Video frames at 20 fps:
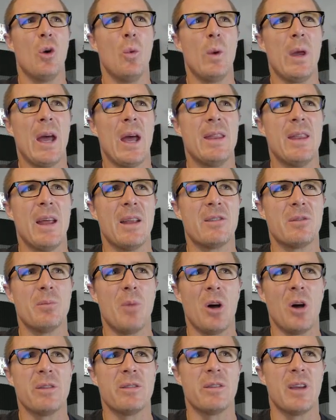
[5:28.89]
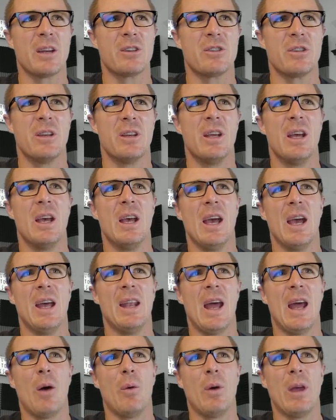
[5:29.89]
we had that small section and
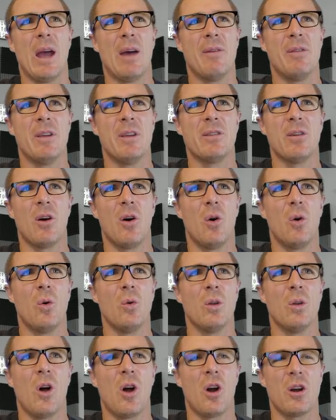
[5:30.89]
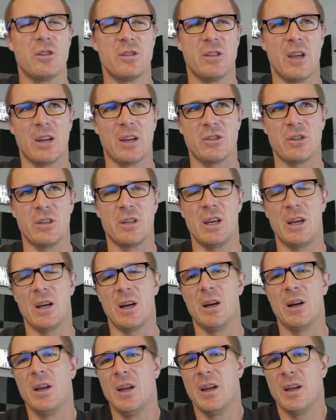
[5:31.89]
now we have this whole large section
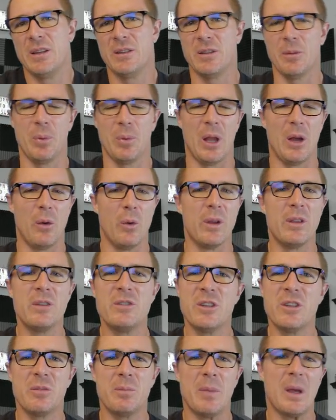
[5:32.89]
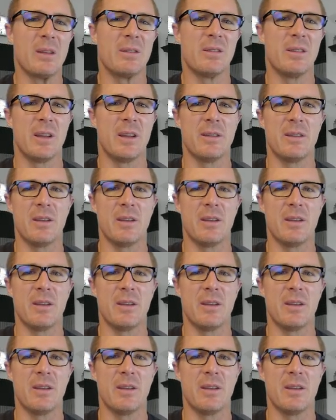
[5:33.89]
here to play with. Just makes sense that